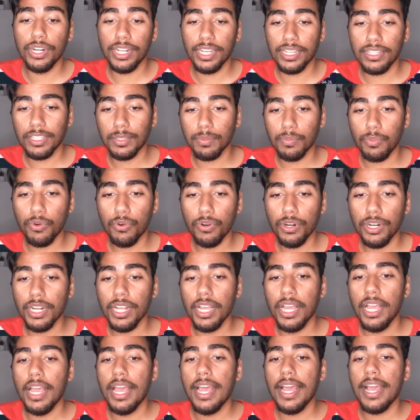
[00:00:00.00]
export,
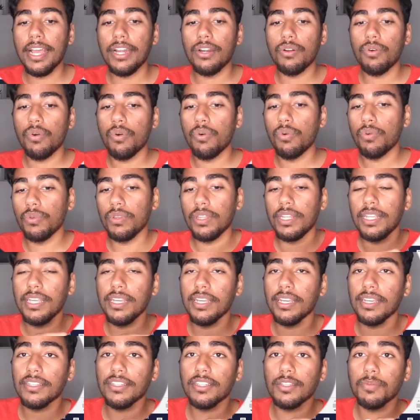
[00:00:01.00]
and
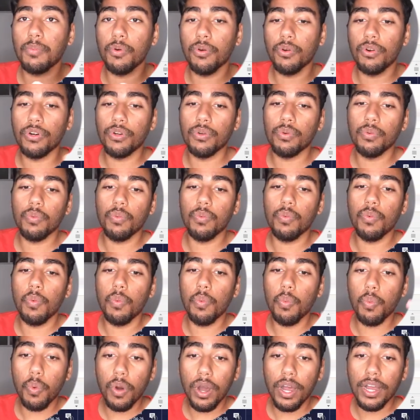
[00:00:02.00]
only export
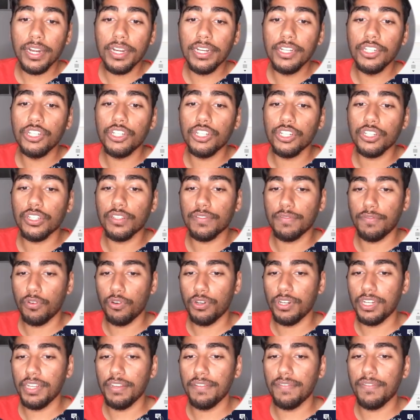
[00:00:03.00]
one just
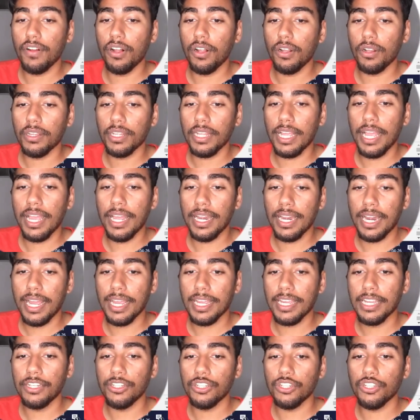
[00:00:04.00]
for default, and I
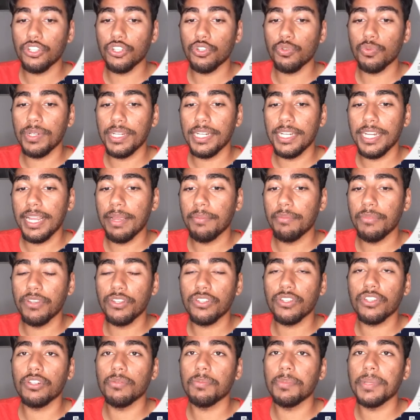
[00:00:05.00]
can just rename
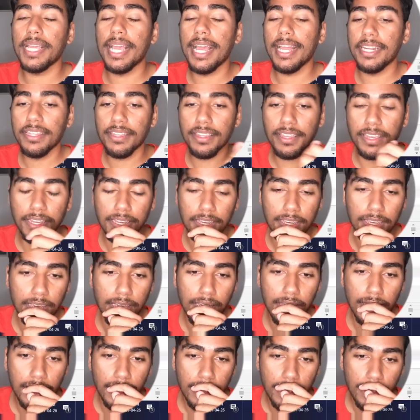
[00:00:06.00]
this to be anything.
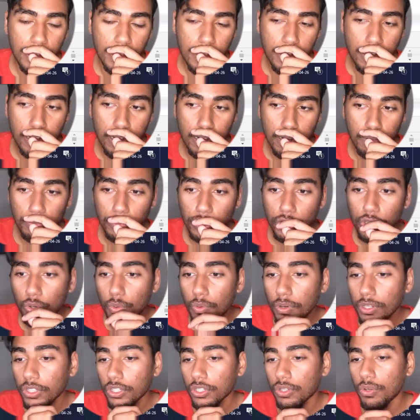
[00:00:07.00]
So
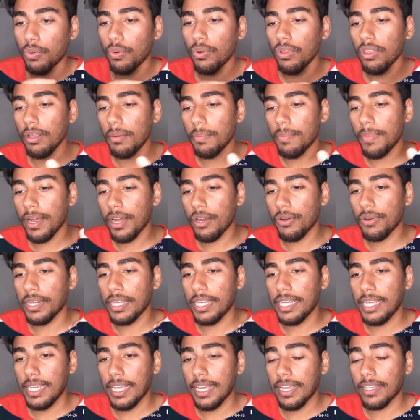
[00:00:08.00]
what's cool
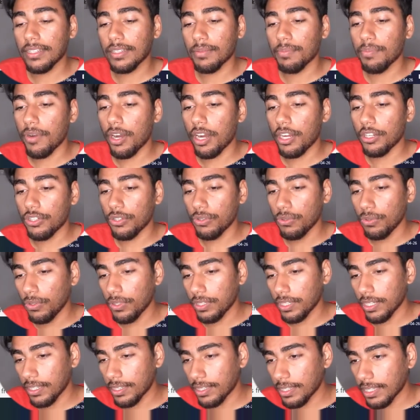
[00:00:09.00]
about
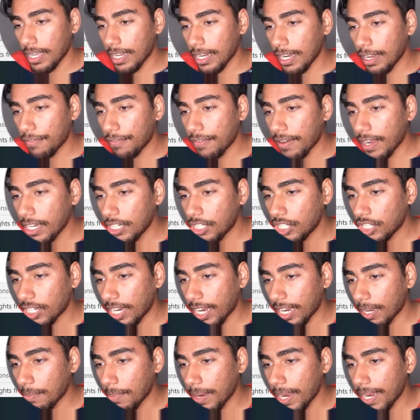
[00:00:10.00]
EsModules is that if I
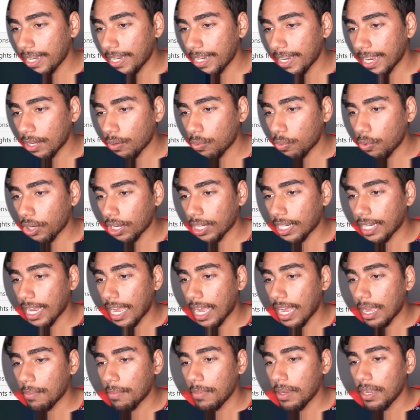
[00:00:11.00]
check my network
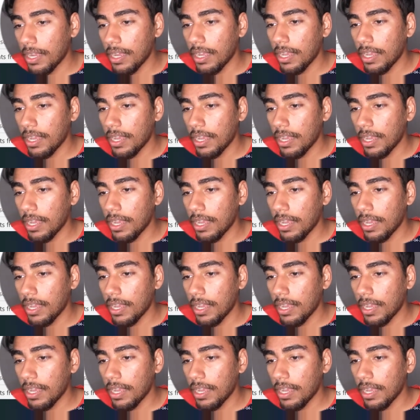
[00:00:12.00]
tab,